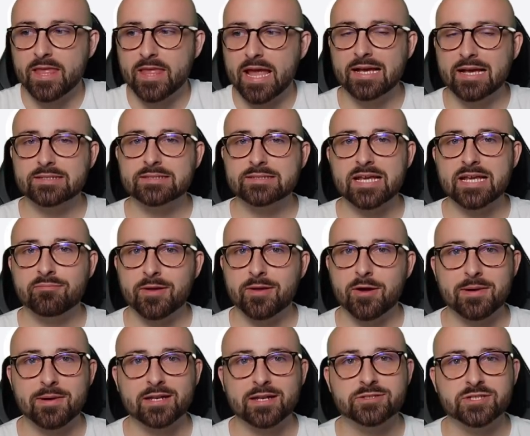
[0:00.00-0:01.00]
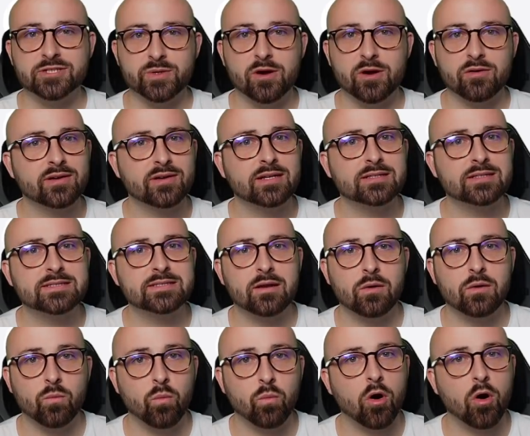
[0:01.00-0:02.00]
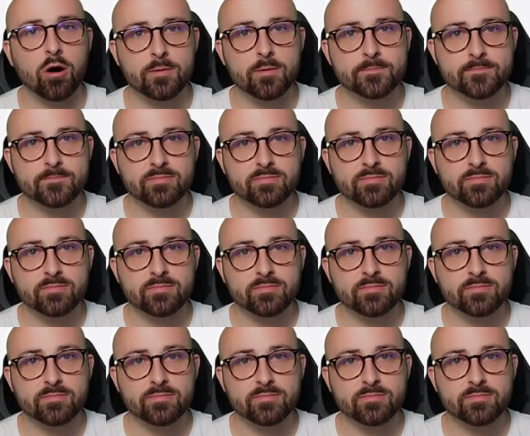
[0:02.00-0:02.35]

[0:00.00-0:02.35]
As FPL managers, we often consider what